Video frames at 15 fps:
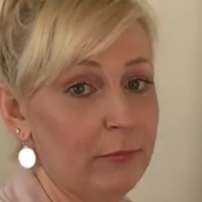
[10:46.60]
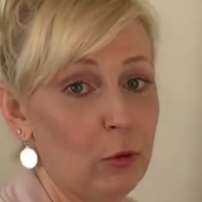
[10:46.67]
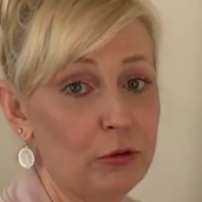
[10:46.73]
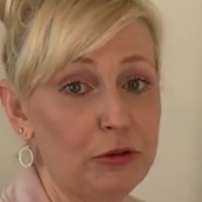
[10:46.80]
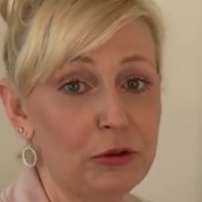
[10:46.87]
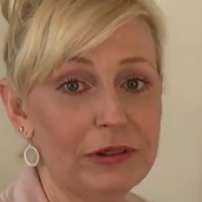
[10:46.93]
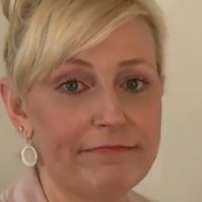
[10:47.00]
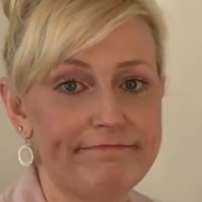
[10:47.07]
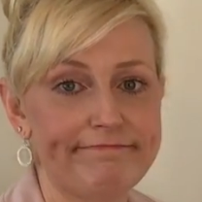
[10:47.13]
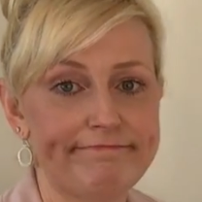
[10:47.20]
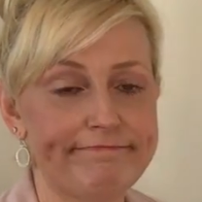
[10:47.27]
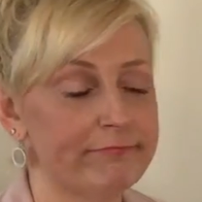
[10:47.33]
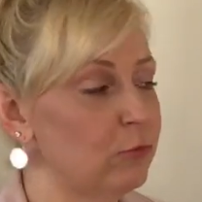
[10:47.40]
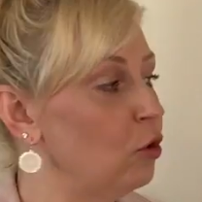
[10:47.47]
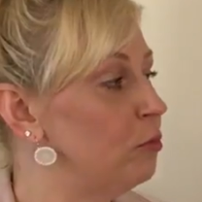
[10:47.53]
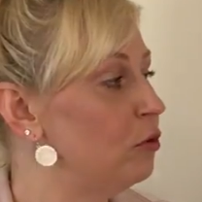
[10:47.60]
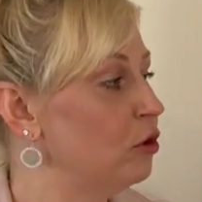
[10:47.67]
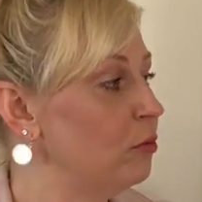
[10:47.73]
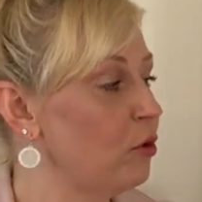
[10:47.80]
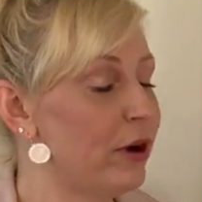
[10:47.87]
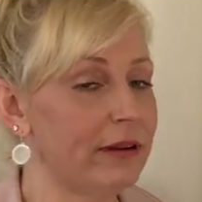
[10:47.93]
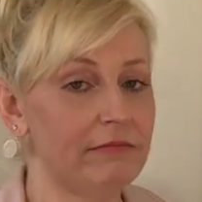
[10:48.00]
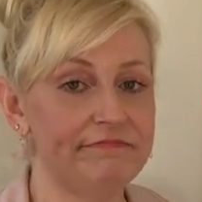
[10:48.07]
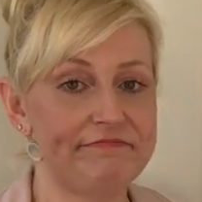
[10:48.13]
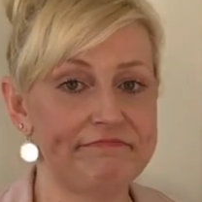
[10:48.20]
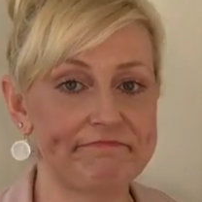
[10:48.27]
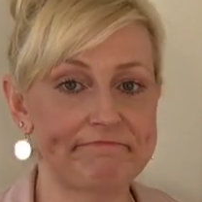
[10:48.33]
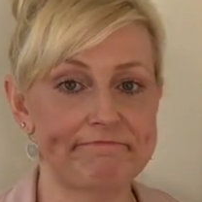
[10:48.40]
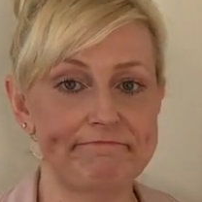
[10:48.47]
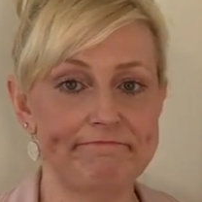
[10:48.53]
we'll do it, we'll pull him away.
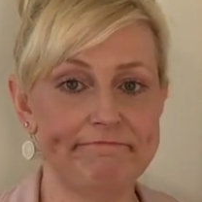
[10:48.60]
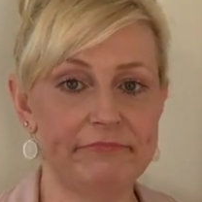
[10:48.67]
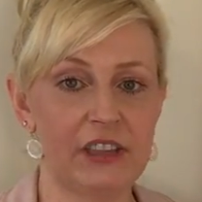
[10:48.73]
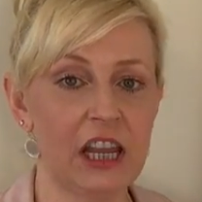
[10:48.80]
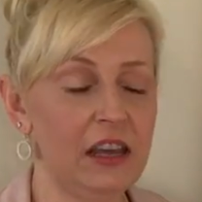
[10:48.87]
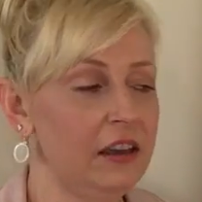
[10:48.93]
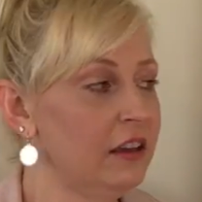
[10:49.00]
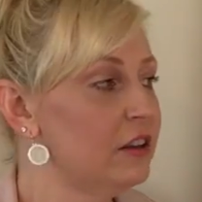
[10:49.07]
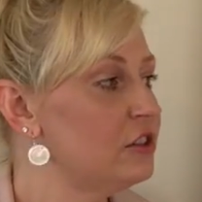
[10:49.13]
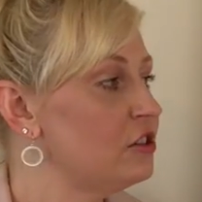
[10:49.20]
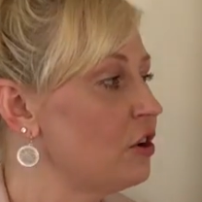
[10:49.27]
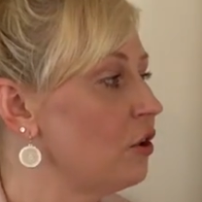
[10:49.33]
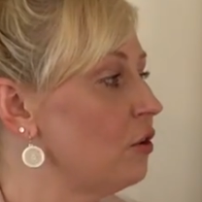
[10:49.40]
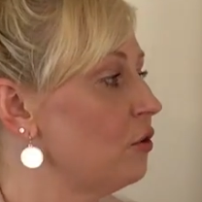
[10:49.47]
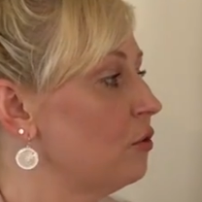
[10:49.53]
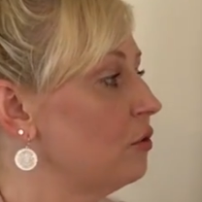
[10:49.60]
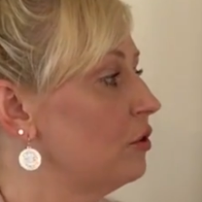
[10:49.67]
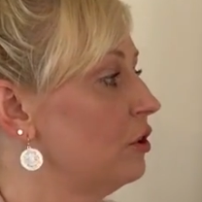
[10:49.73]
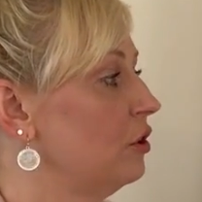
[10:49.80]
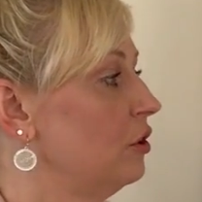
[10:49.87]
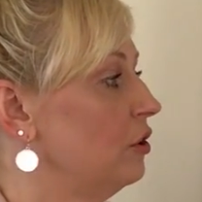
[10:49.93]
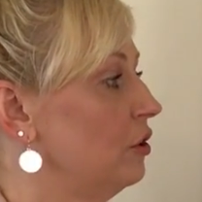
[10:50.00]
So,